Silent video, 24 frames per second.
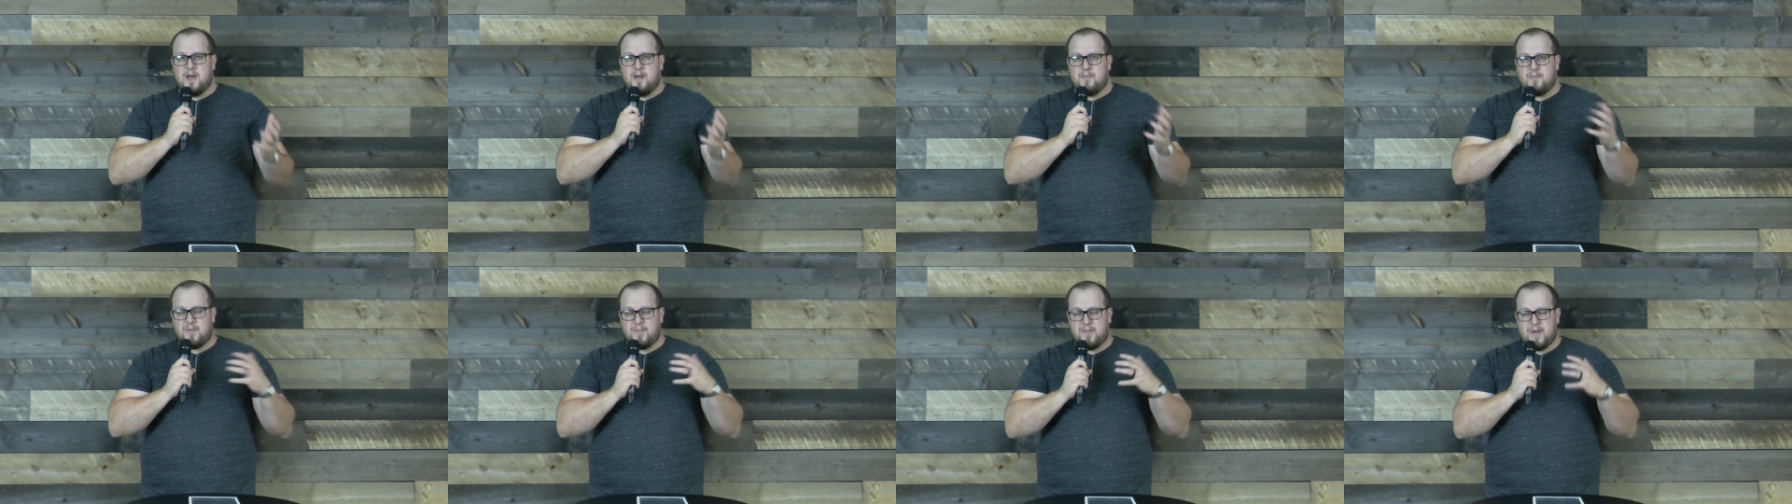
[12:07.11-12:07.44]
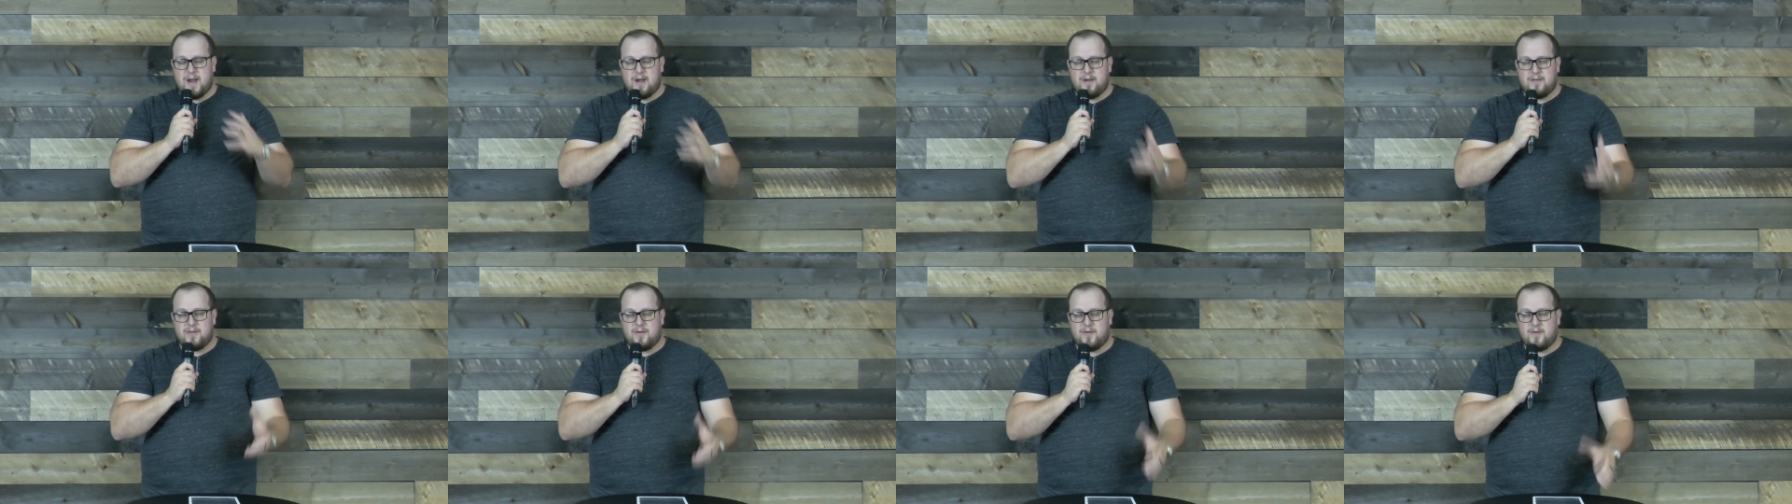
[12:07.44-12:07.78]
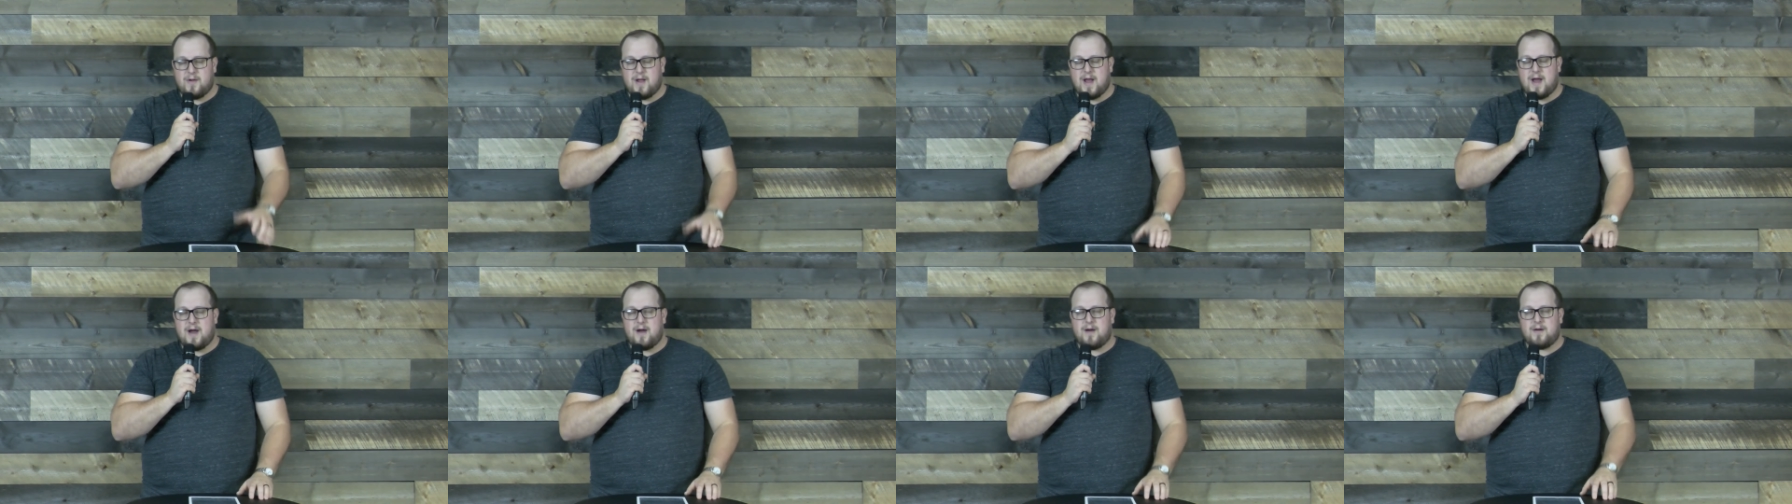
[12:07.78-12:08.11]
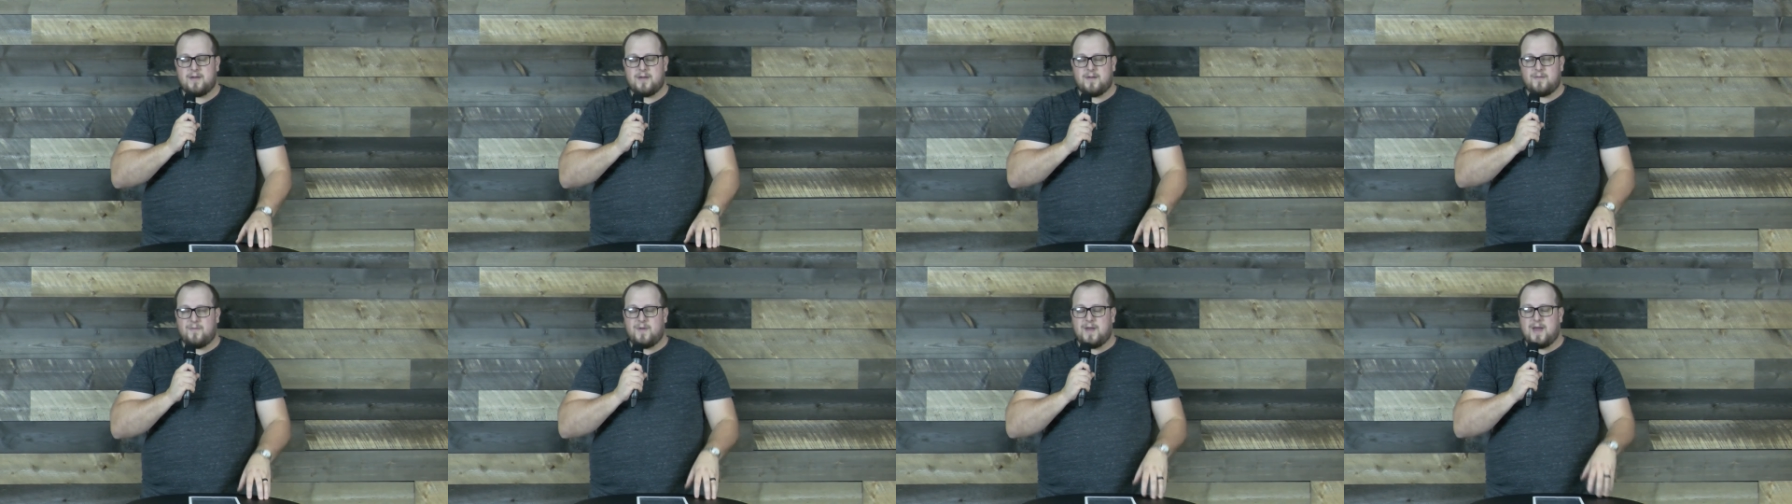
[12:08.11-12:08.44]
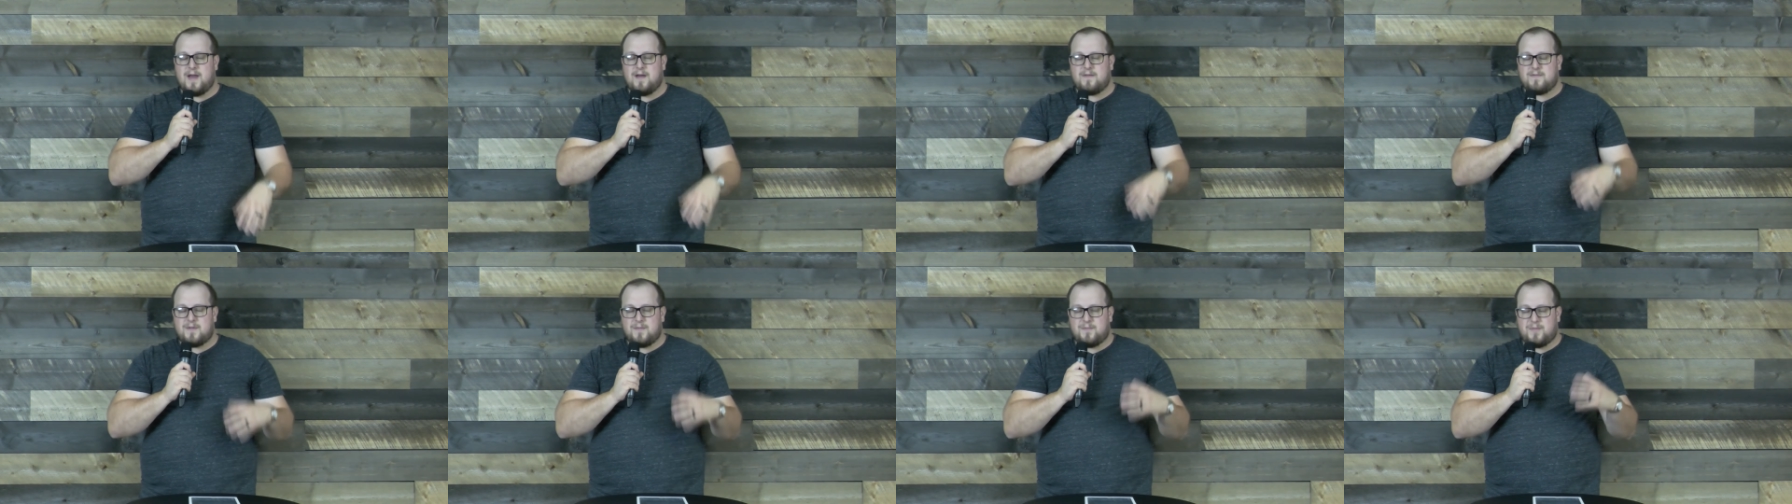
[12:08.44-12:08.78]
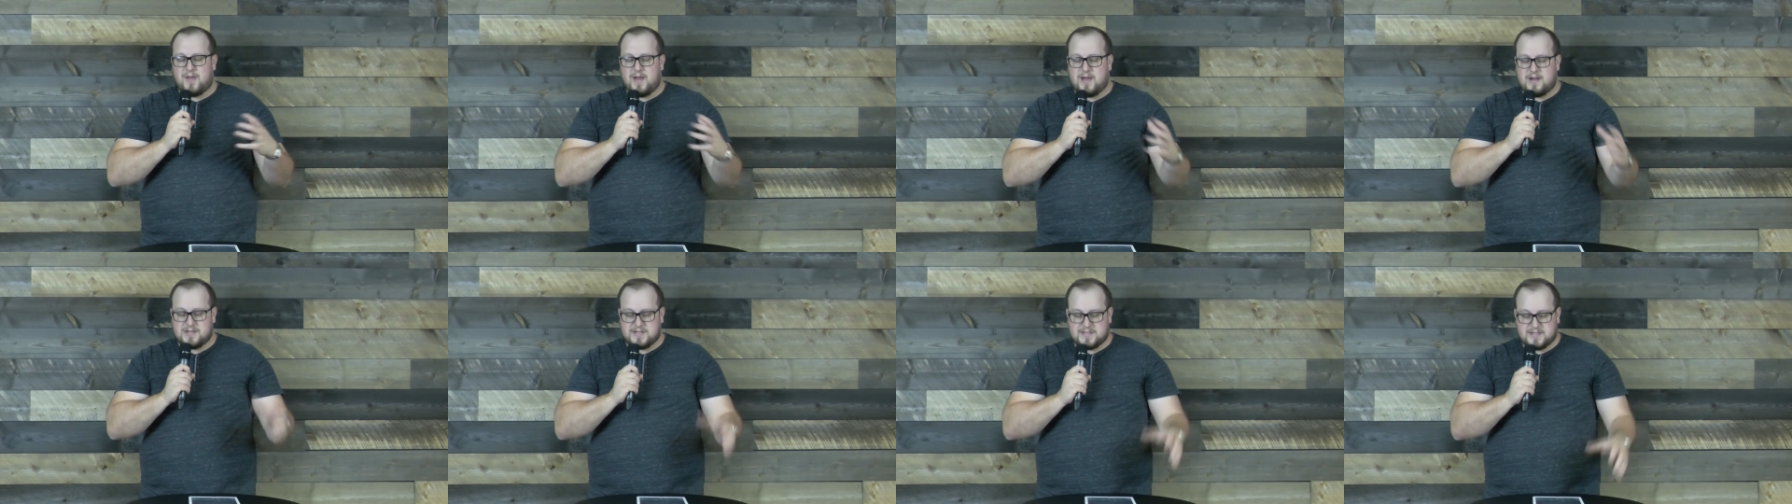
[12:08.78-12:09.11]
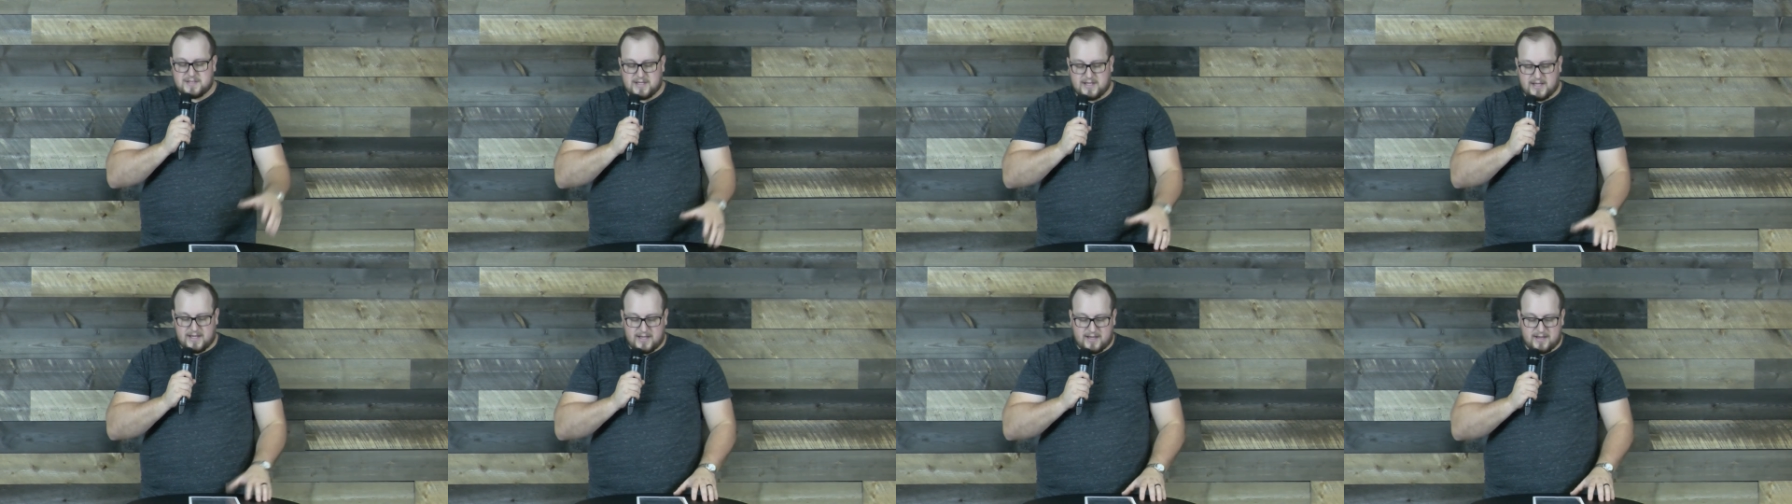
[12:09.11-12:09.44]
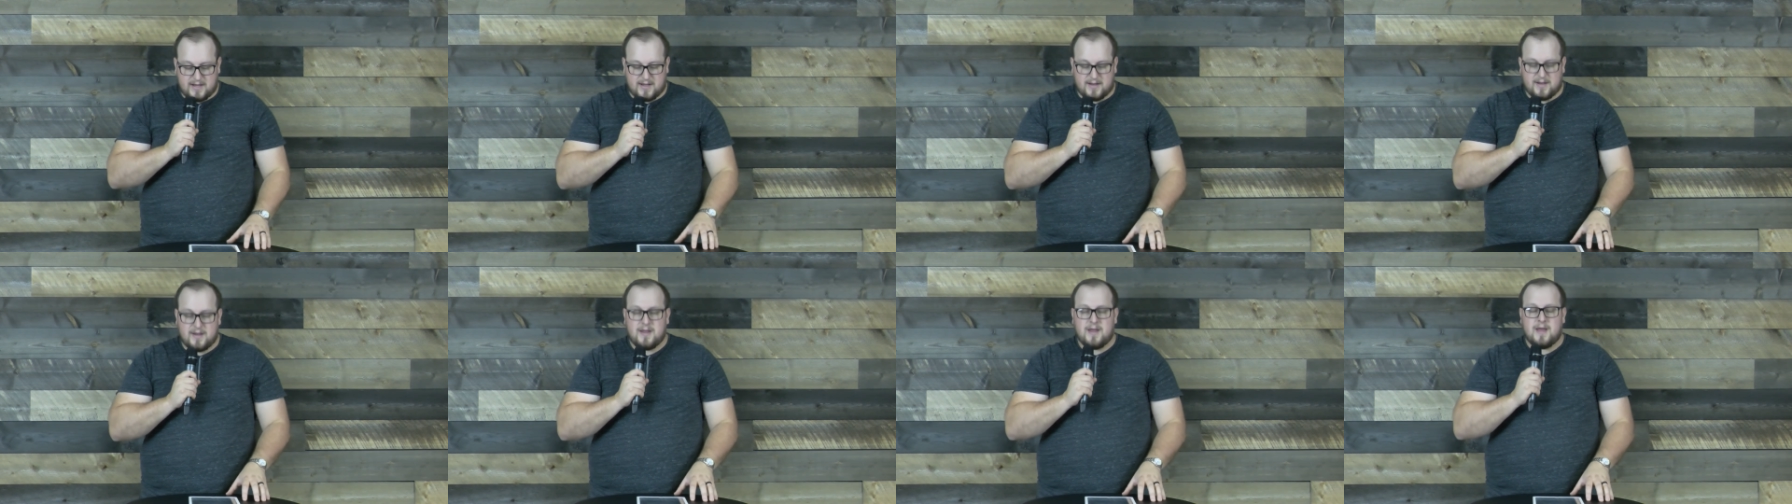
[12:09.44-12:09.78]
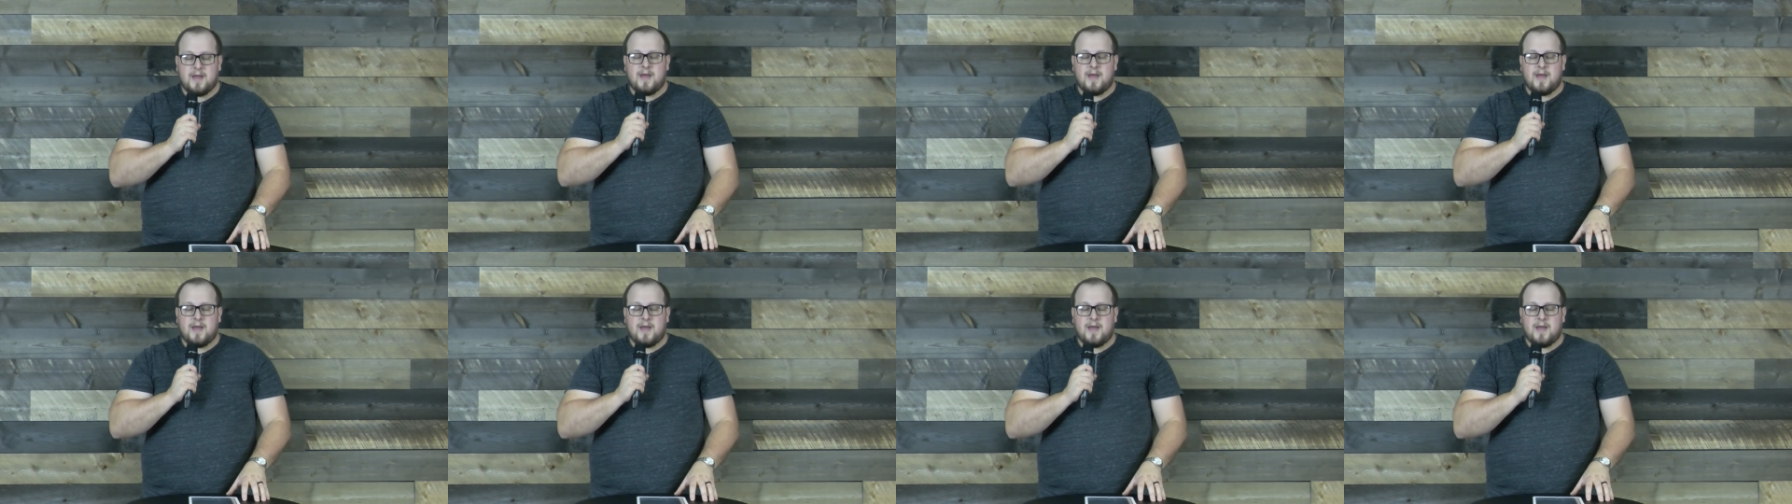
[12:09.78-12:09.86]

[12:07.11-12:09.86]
prepare the ground and we have to plant a seed.